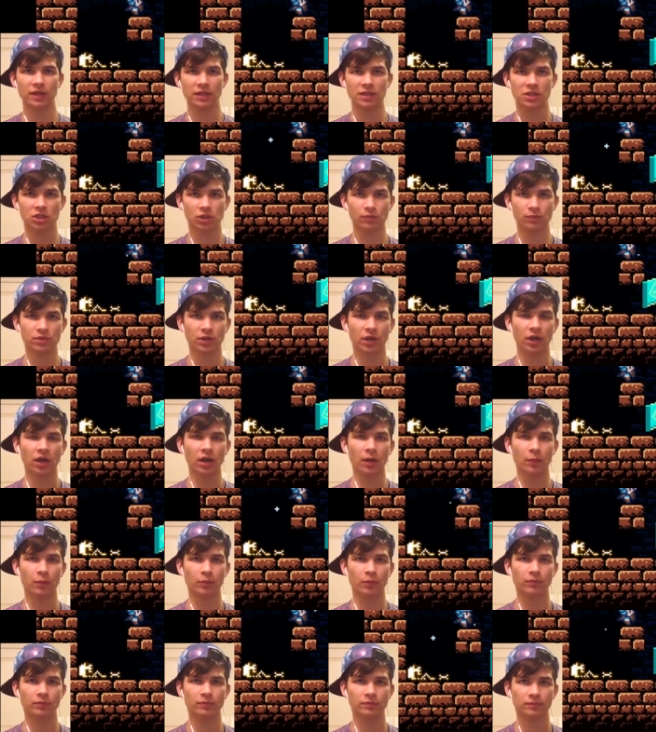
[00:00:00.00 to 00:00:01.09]
but it jumped up.
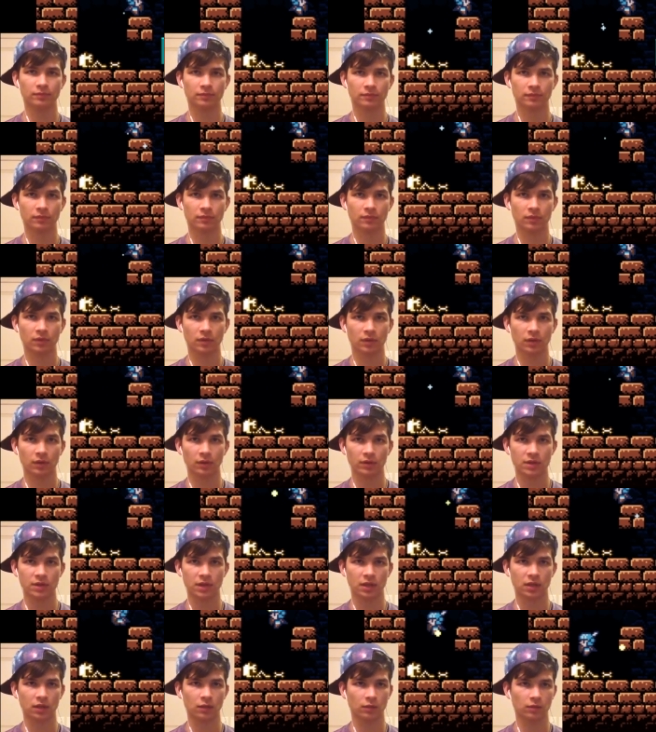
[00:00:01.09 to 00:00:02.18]
What's
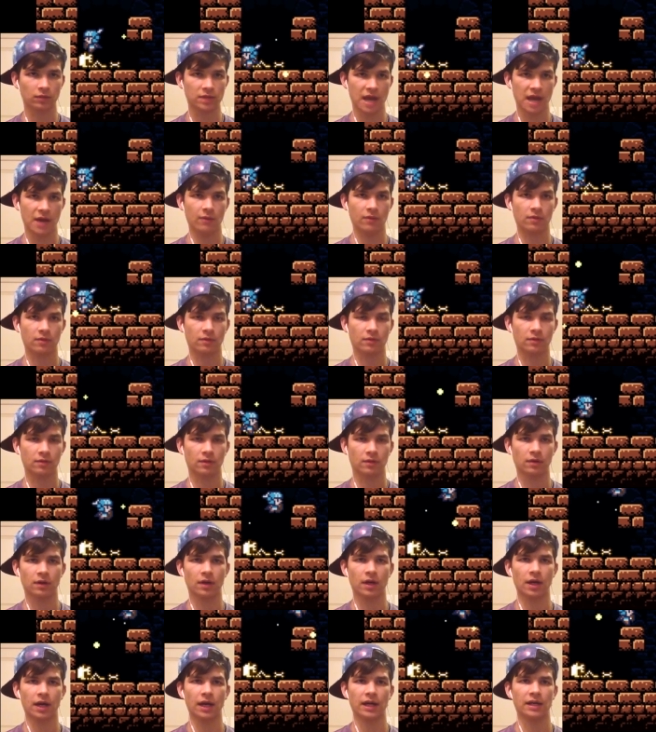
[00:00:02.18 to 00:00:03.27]
he gonna do? Down.
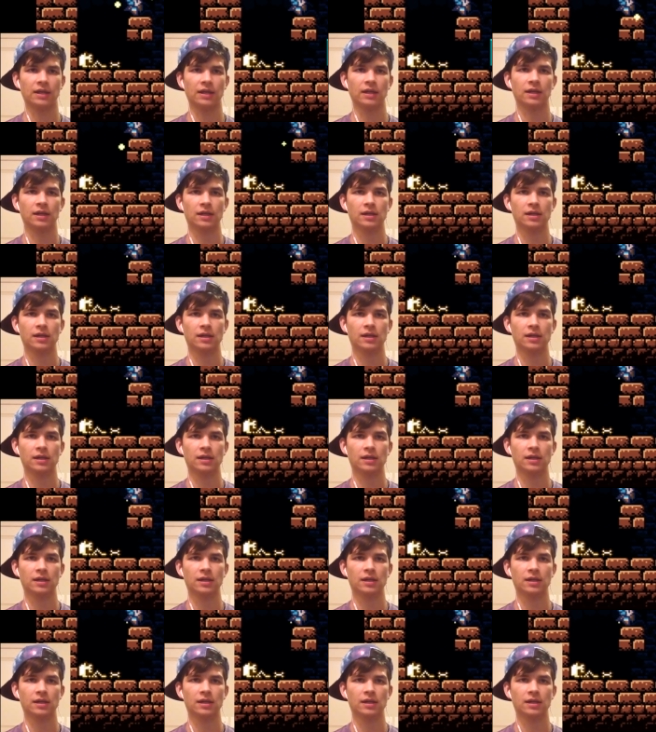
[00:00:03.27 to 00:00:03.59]
Alright. I